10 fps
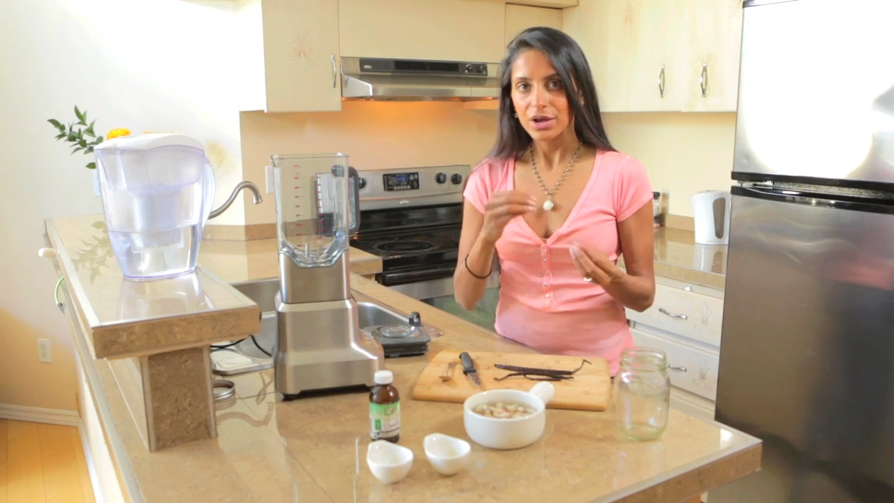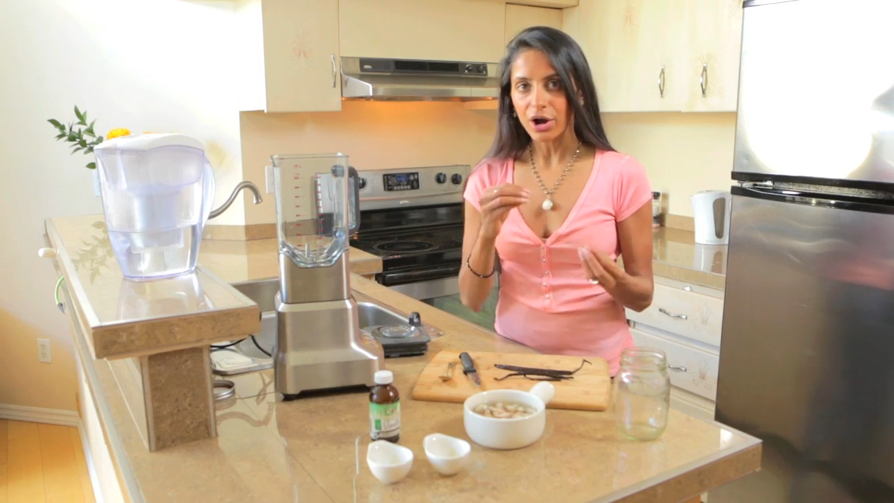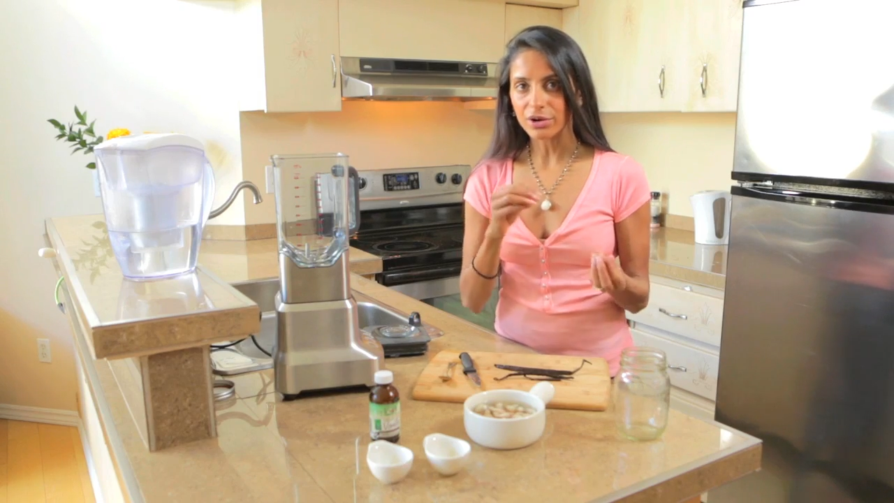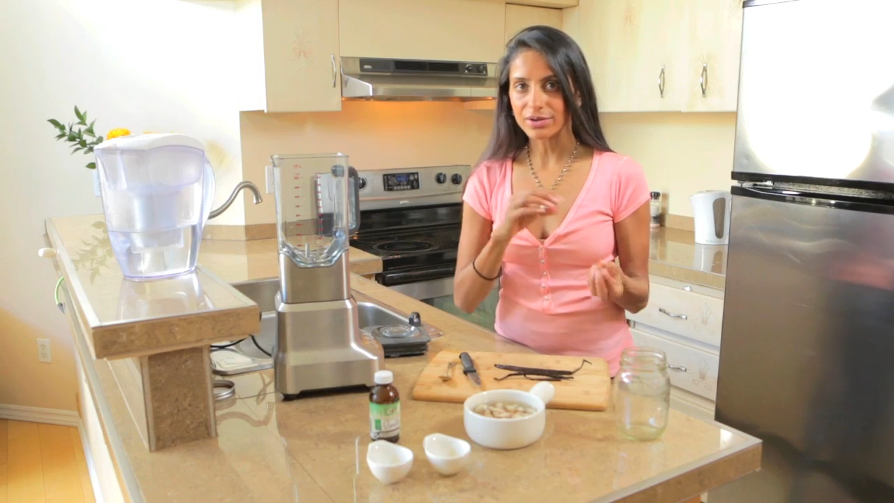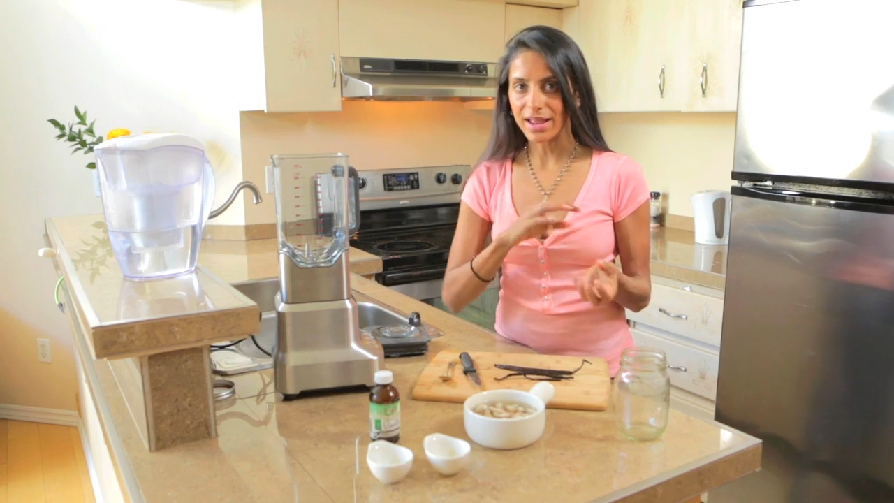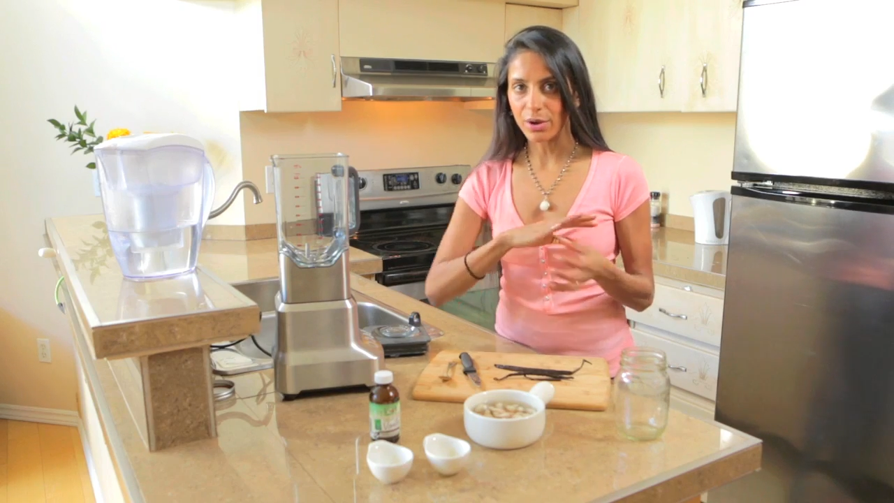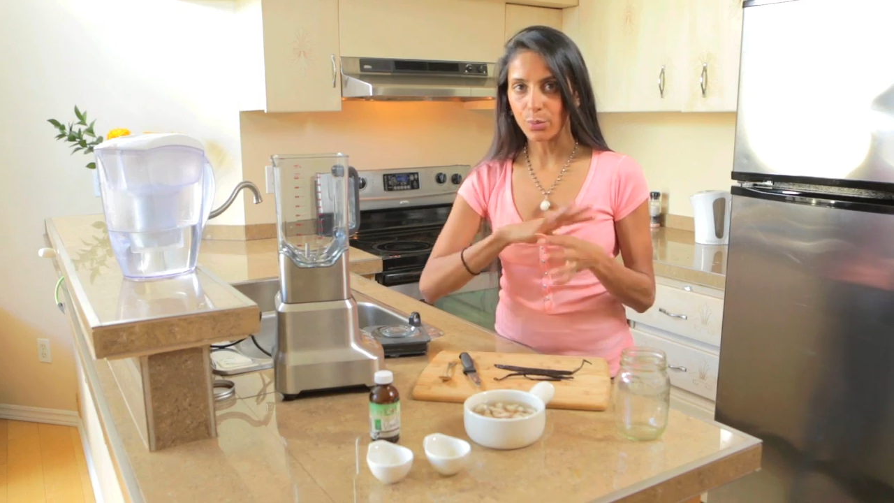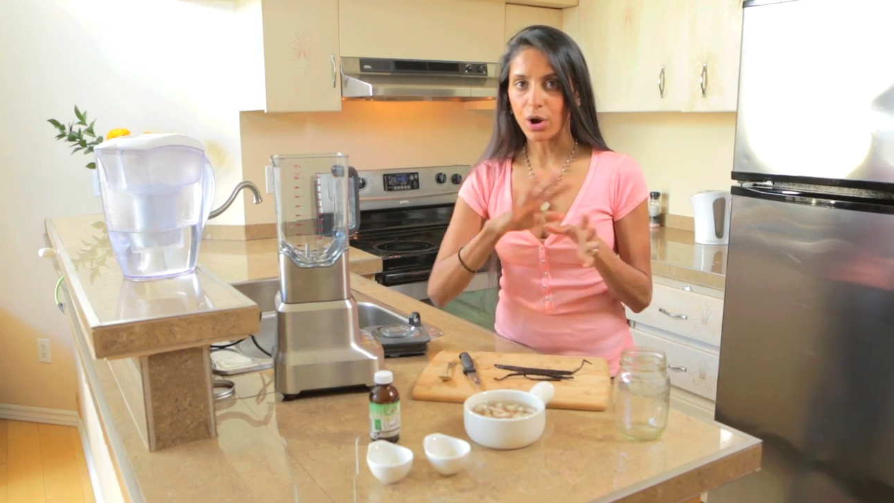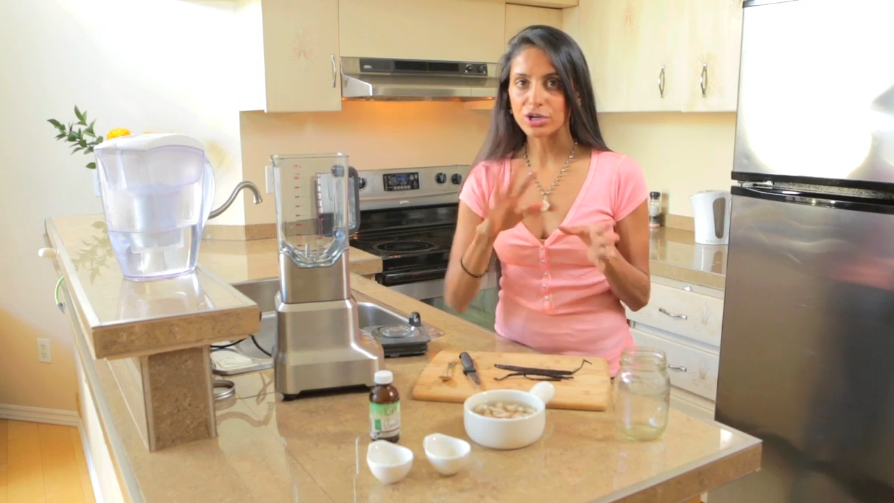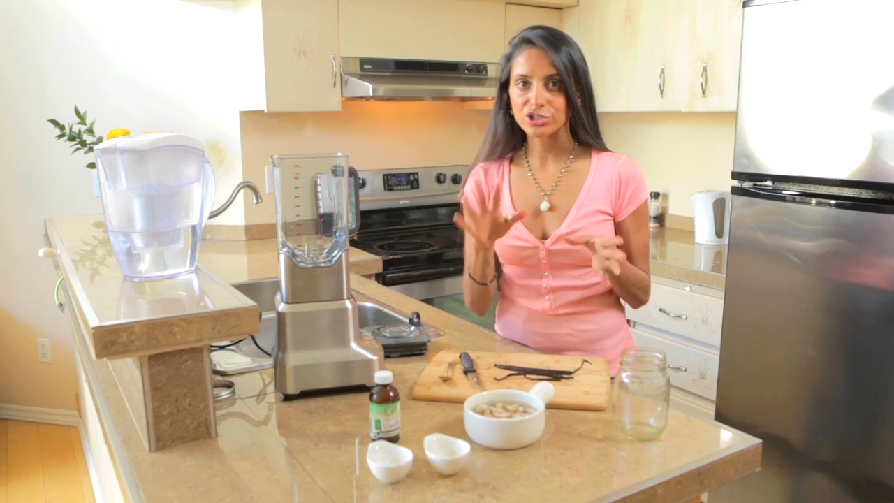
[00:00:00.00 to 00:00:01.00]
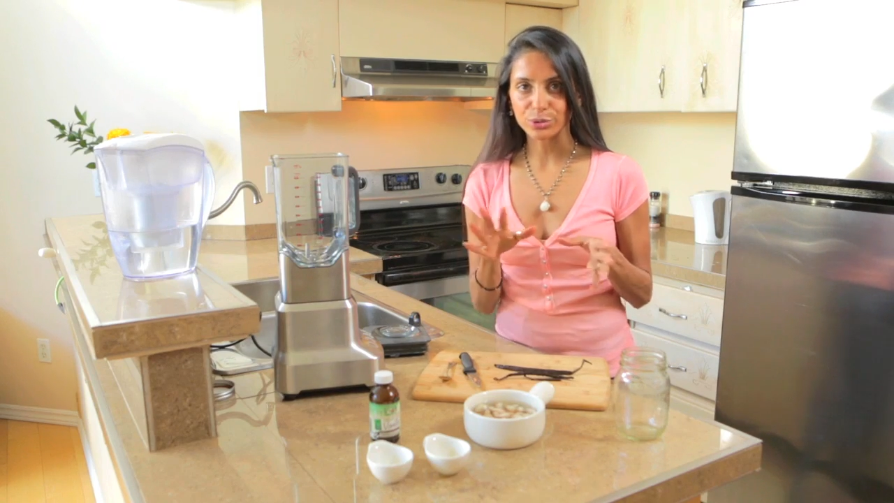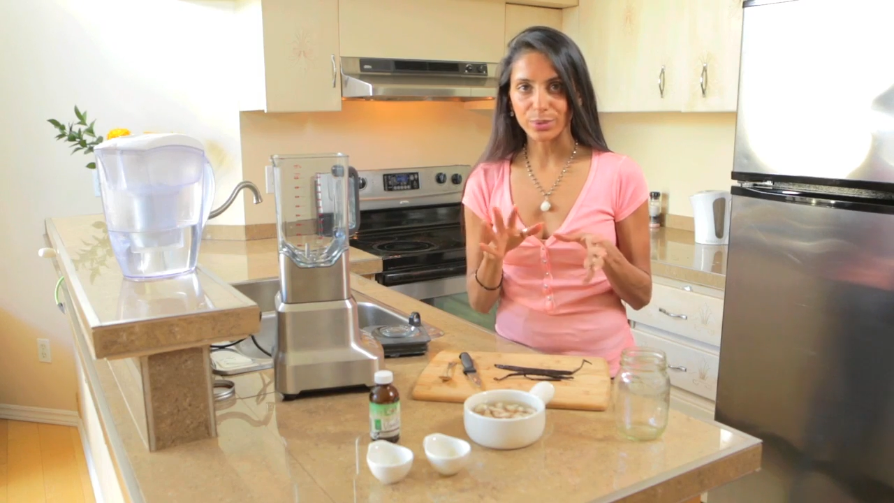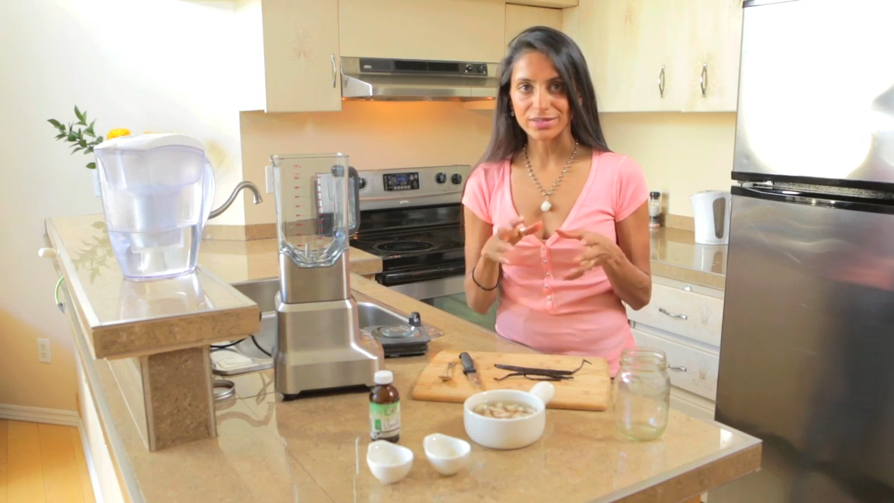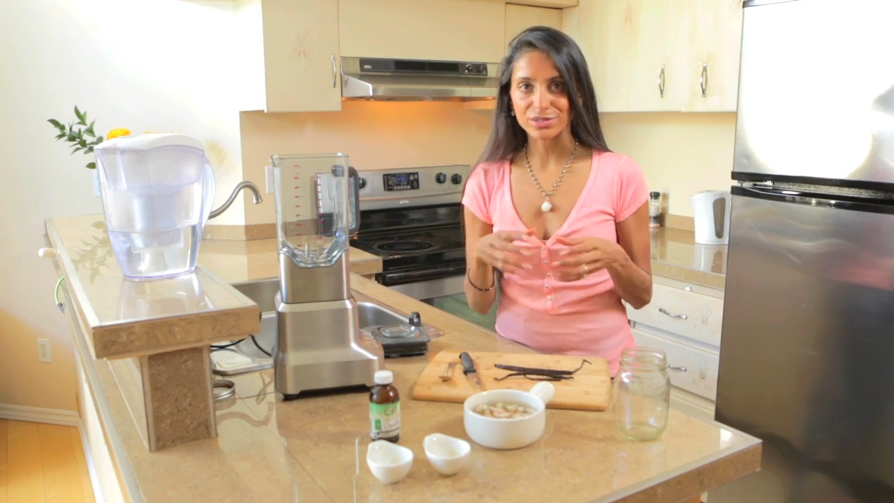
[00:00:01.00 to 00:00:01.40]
are now washed away,